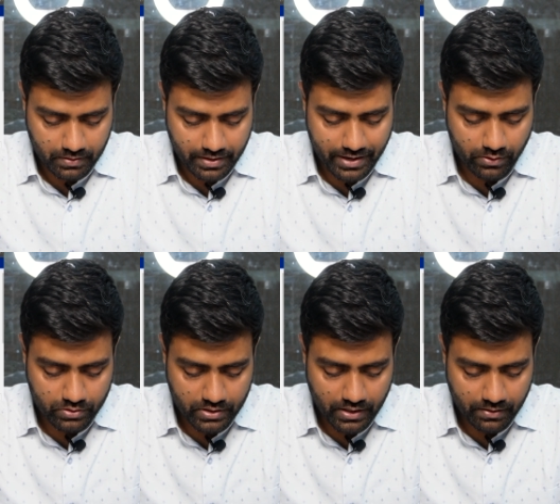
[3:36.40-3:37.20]
And you
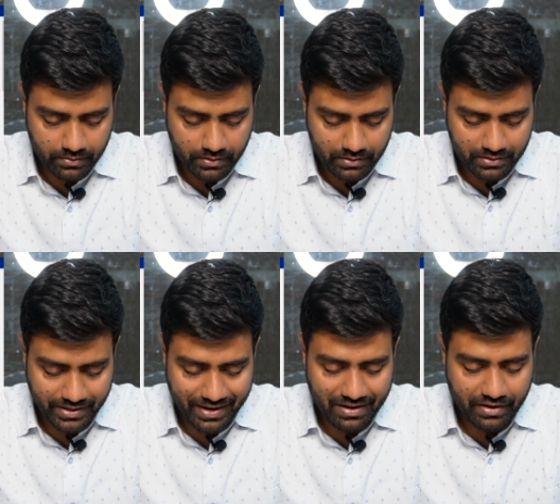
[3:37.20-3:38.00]
see, there's a
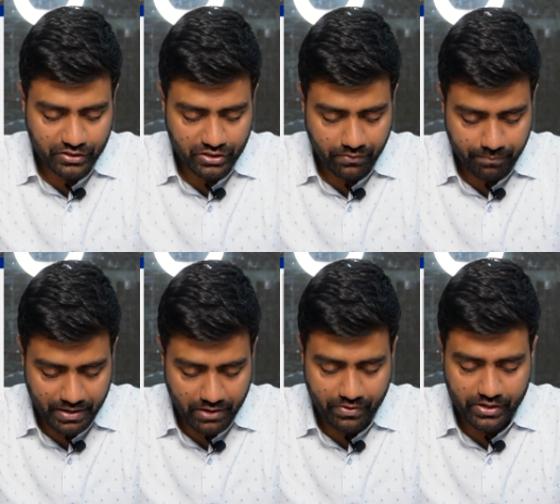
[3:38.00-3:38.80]
Kindle edition,
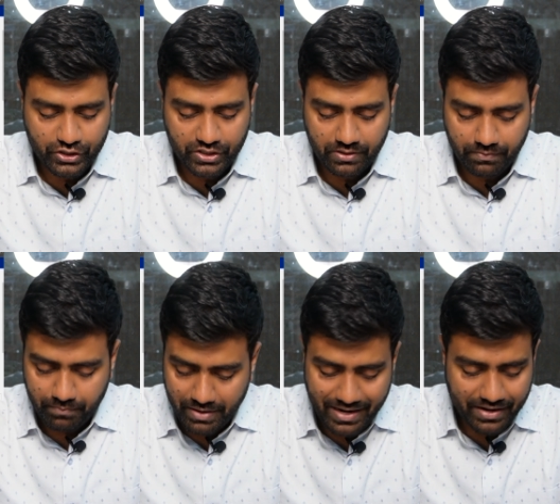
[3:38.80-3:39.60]
PDF edition,
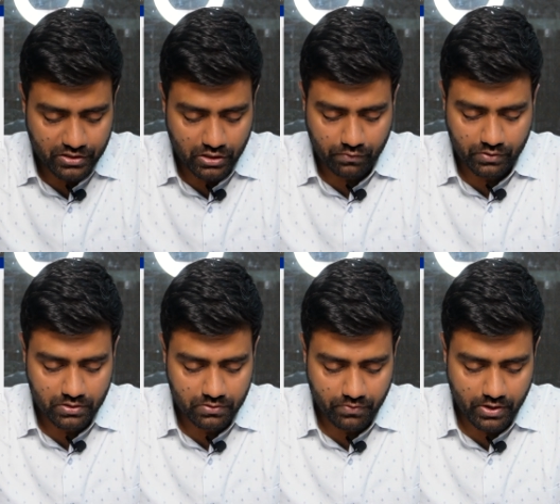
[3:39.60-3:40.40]
many edition of
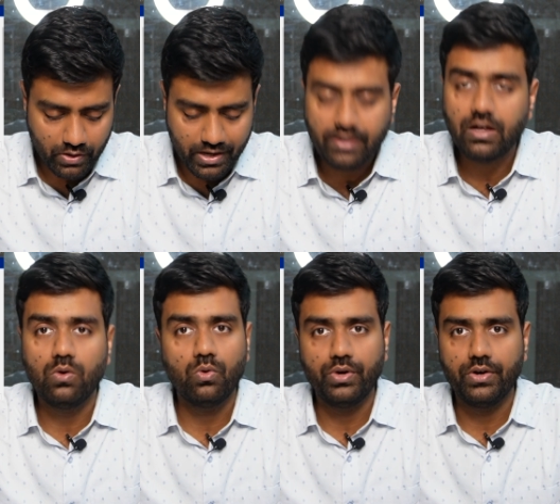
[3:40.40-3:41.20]
this where you can
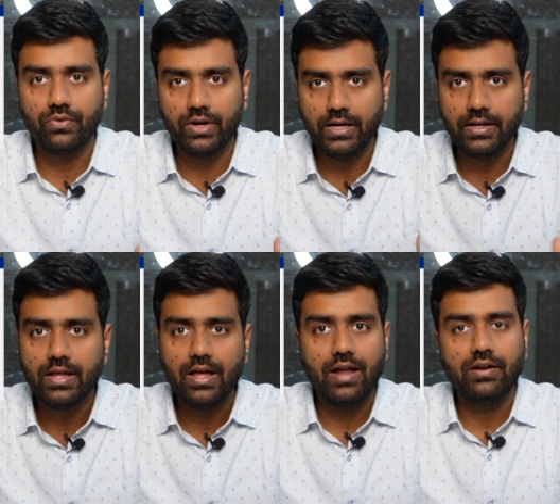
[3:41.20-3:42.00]
download it, right?
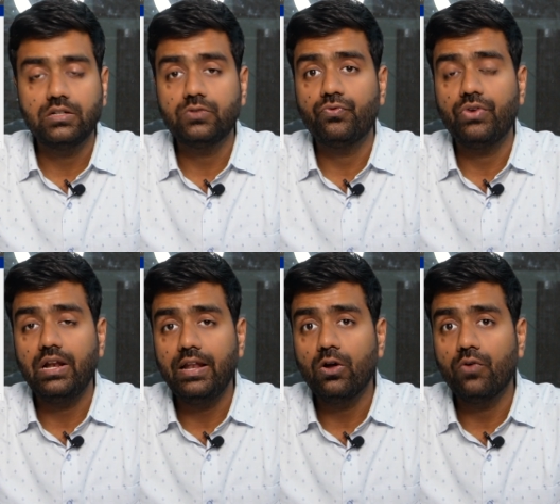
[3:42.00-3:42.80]
And it is
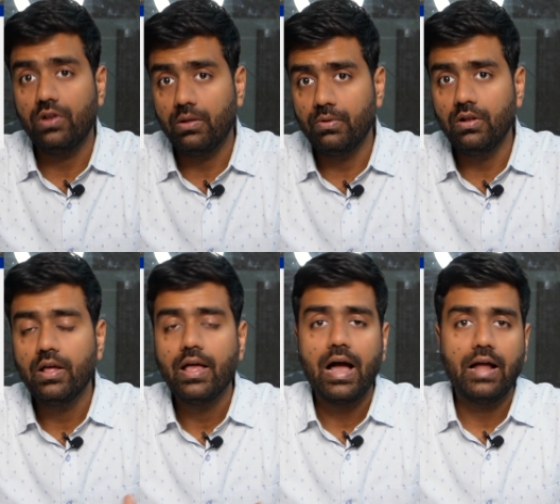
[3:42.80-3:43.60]
freely available,
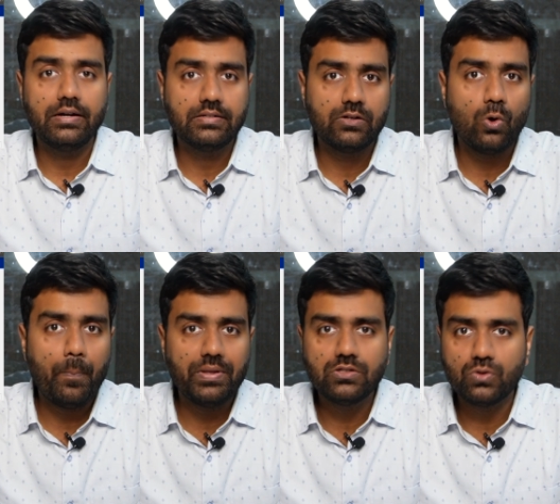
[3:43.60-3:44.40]
and it's an
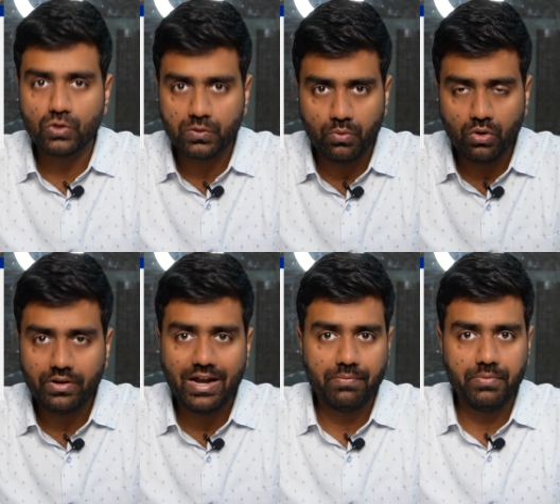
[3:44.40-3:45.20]
open source book.
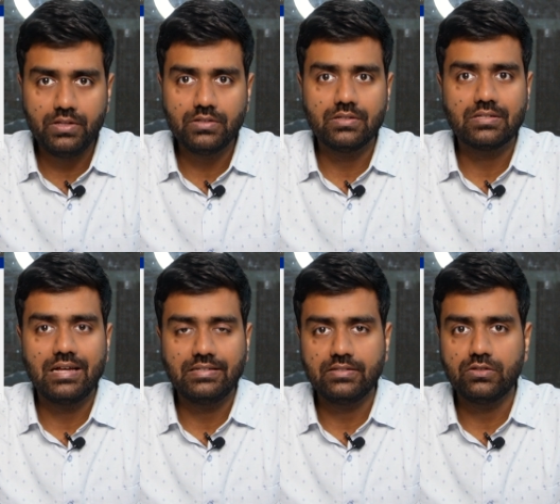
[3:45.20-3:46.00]
That means its
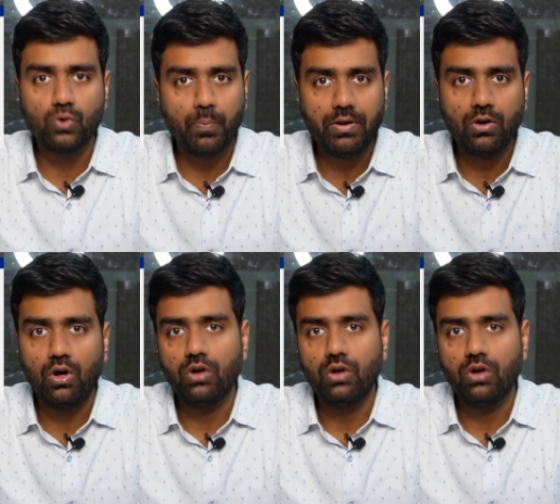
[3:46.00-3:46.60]
license is open.